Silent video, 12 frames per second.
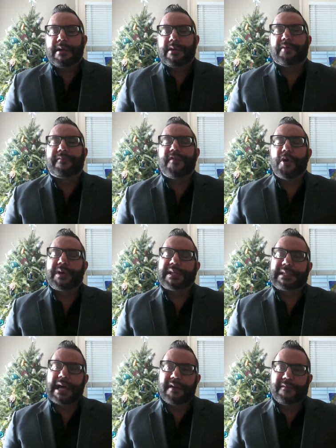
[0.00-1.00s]
The
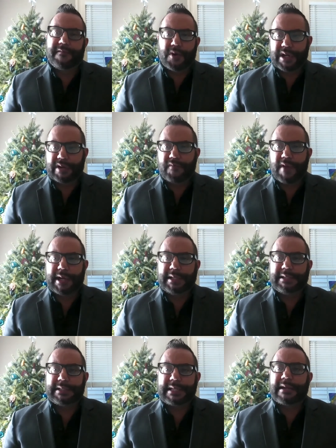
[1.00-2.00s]
focus on voting
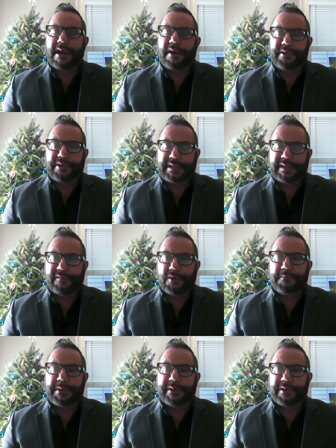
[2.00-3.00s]
rights and other civil
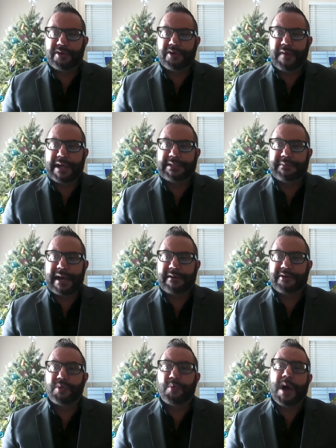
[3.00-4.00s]
and political rights
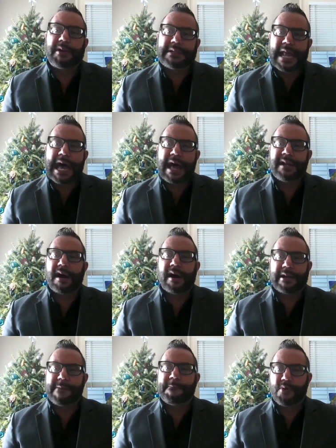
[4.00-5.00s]
matters, while not
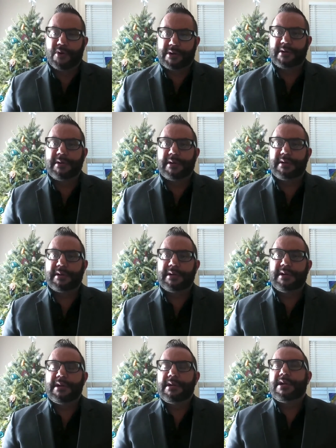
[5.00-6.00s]
unimportant,
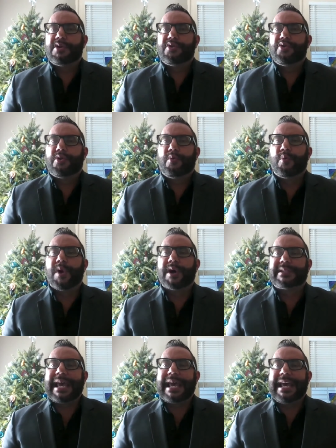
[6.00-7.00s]
was